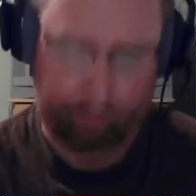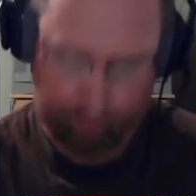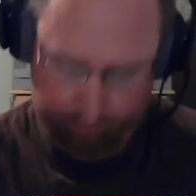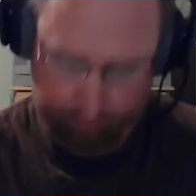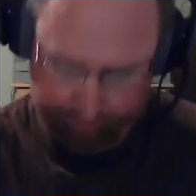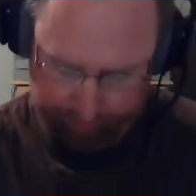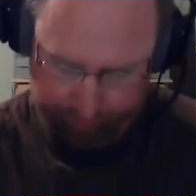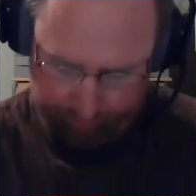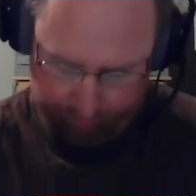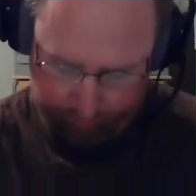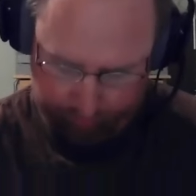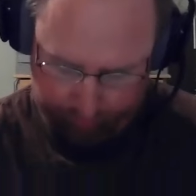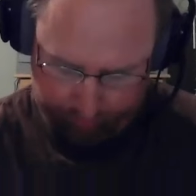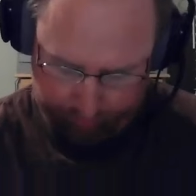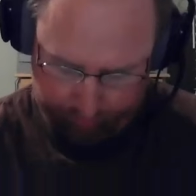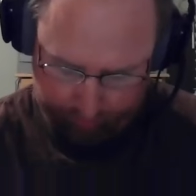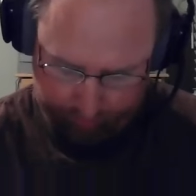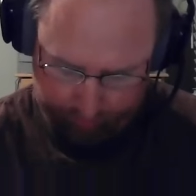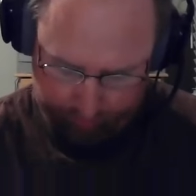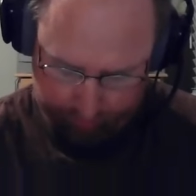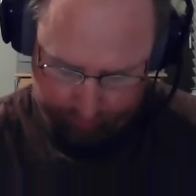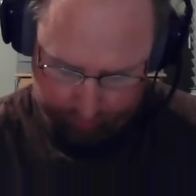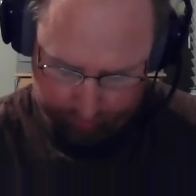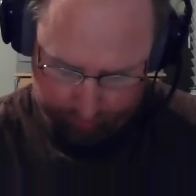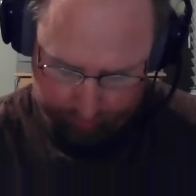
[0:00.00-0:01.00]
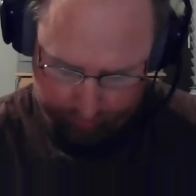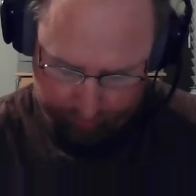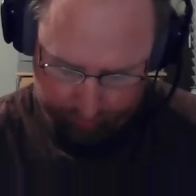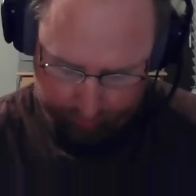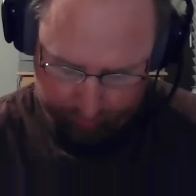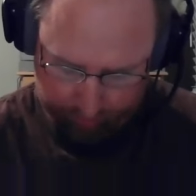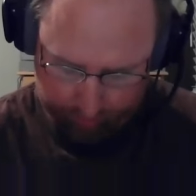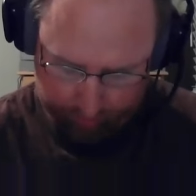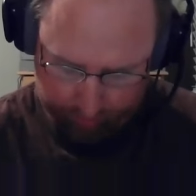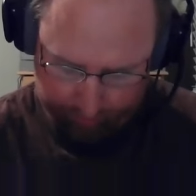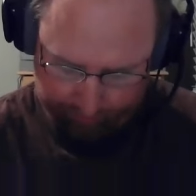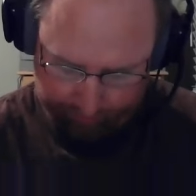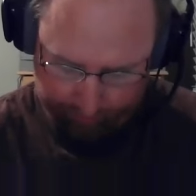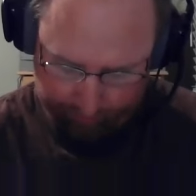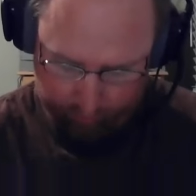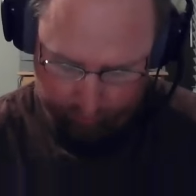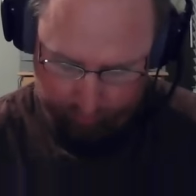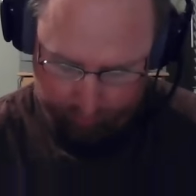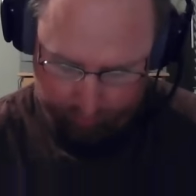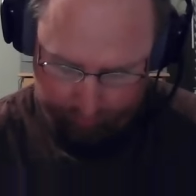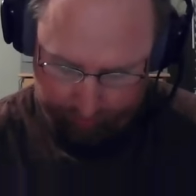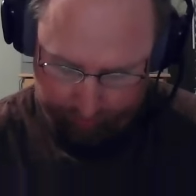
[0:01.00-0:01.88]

of the wind, for the